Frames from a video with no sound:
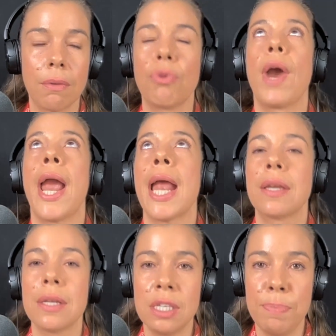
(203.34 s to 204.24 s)

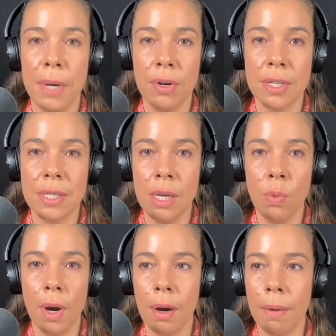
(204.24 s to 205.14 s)
grand conspiracy
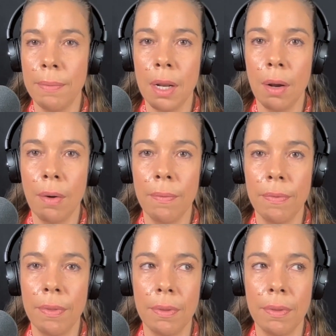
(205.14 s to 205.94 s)
where, you know,